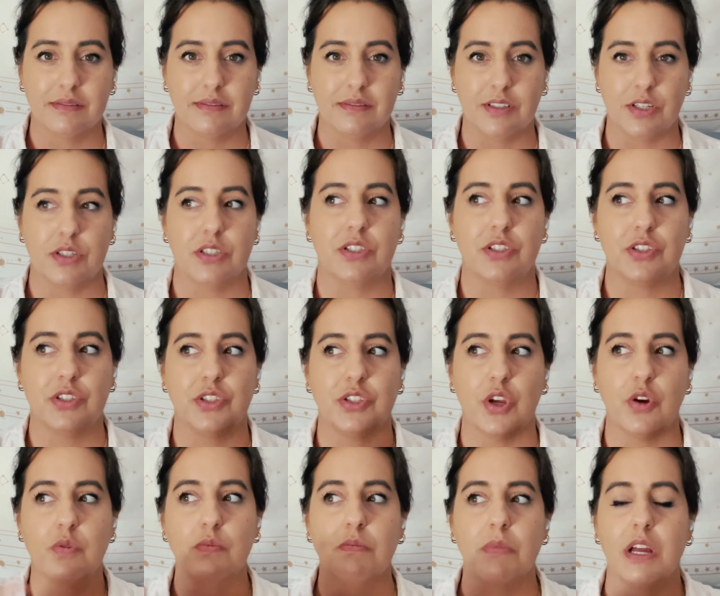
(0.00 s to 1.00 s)
There's
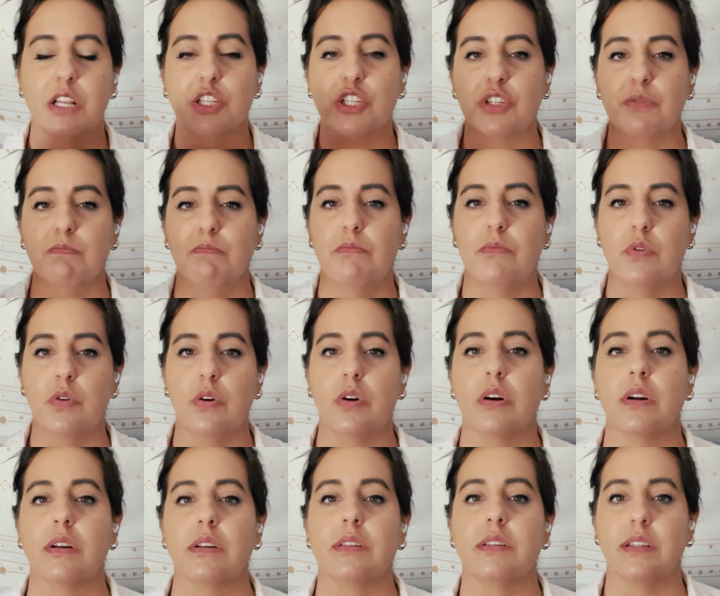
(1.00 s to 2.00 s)
so much
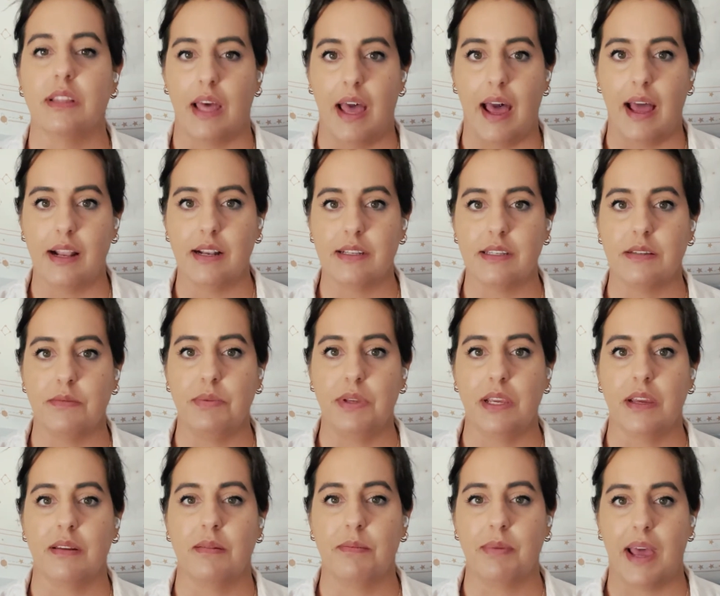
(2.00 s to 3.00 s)
more to that to be
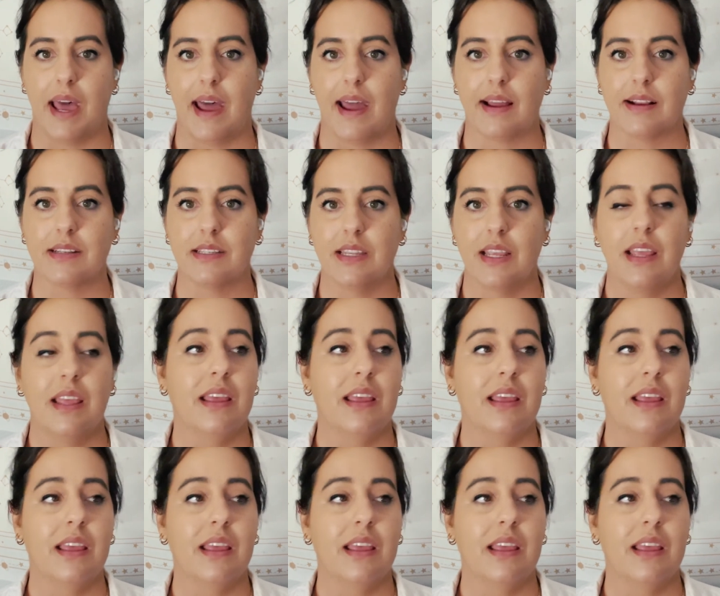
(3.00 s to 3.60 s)
unpacked.